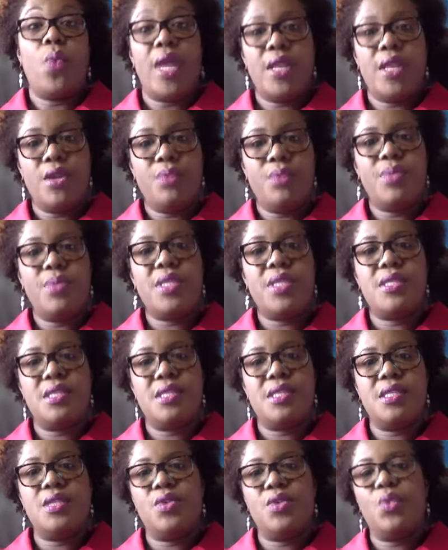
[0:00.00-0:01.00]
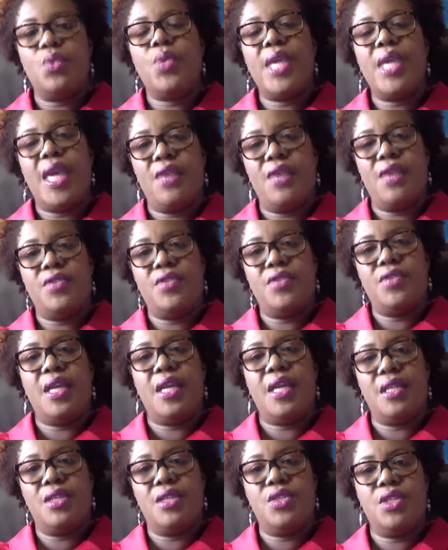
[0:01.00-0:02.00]
your business is doing. We have
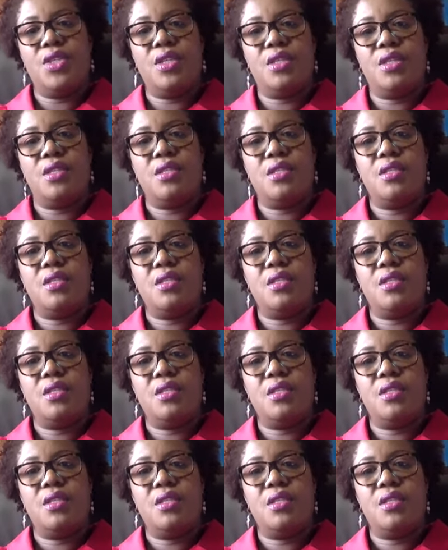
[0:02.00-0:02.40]
challenges.